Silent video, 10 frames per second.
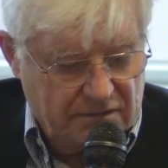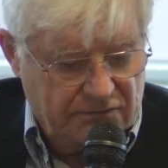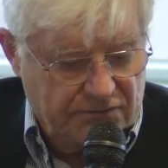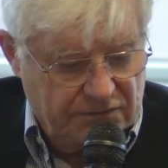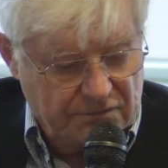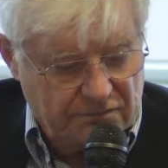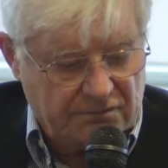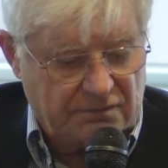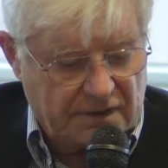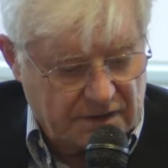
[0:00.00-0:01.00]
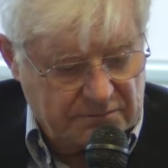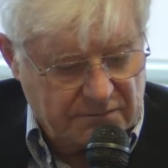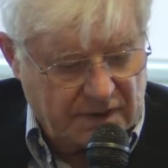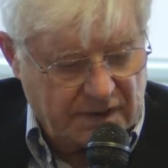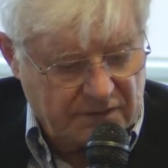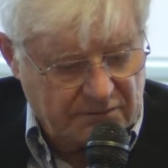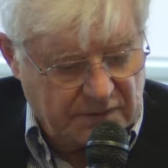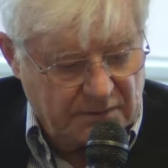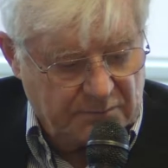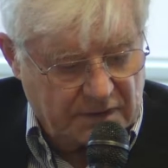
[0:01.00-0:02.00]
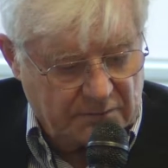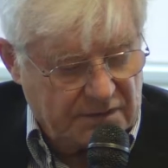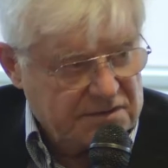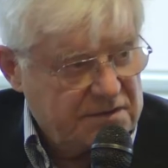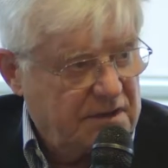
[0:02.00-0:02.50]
Few of them have been published